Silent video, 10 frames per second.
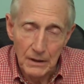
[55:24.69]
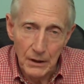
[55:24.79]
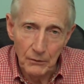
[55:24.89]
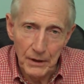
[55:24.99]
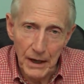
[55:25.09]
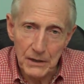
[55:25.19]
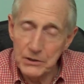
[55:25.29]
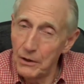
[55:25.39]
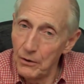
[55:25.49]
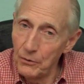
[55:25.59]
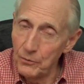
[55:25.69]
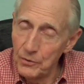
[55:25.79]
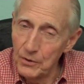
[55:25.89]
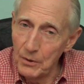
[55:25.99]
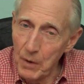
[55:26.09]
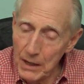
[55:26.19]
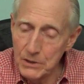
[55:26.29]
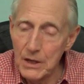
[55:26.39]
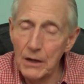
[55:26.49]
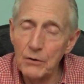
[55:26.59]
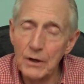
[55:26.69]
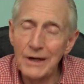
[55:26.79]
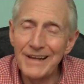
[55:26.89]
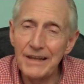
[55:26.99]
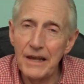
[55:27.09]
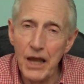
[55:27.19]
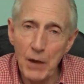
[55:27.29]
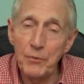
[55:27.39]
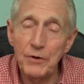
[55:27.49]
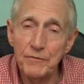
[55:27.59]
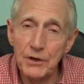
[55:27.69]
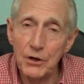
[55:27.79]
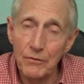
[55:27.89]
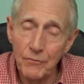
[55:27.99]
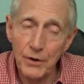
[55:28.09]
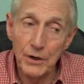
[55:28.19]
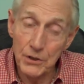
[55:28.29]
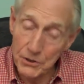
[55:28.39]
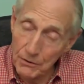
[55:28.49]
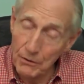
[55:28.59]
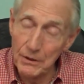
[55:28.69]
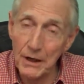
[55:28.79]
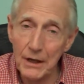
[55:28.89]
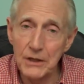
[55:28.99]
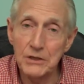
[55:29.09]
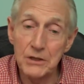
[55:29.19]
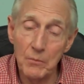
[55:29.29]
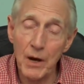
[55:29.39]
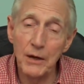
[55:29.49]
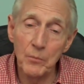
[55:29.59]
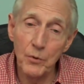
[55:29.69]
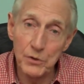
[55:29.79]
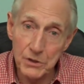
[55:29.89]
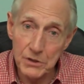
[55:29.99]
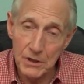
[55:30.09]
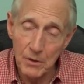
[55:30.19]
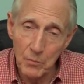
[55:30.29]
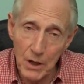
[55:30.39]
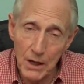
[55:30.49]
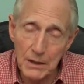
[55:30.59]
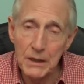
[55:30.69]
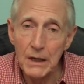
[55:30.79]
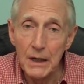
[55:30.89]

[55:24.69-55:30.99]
Okay, so the body's not going to let that happen if it can avoid it. So it only lets the minor poisons in the blood.